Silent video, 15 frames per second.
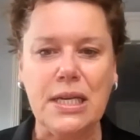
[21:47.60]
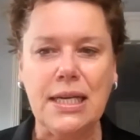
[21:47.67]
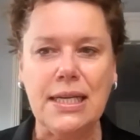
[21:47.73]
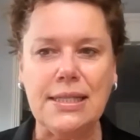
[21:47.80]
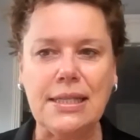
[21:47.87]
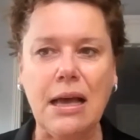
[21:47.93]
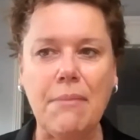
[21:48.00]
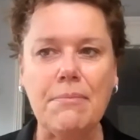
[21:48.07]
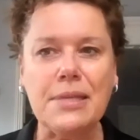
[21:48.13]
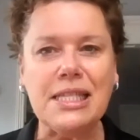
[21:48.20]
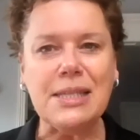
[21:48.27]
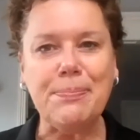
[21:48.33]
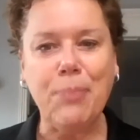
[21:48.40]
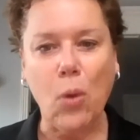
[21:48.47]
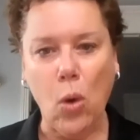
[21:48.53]
Some
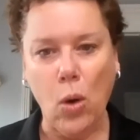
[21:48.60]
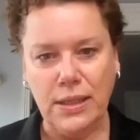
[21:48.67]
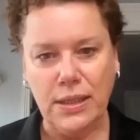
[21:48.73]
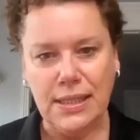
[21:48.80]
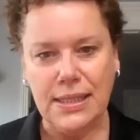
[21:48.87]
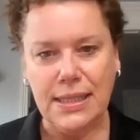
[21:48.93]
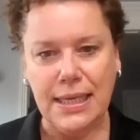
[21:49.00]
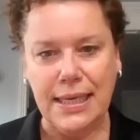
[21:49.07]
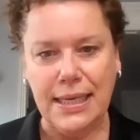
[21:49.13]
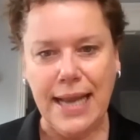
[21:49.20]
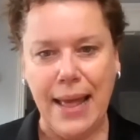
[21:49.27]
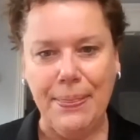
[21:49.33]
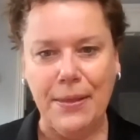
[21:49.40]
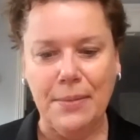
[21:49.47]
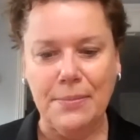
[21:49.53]
sports
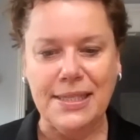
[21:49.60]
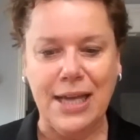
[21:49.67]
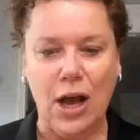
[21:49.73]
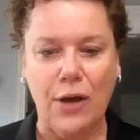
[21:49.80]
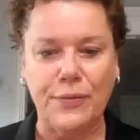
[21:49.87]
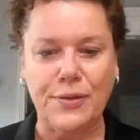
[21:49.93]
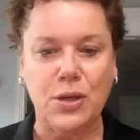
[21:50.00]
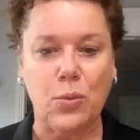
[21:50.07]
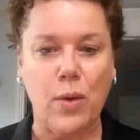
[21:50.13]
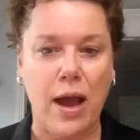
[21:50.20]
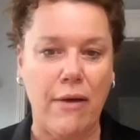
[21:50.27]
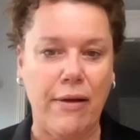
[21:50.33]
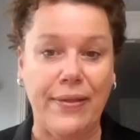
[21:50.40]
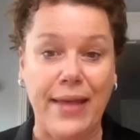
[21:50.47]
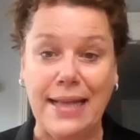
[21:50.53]
lend themselves to
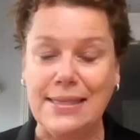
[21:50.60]
wearing that.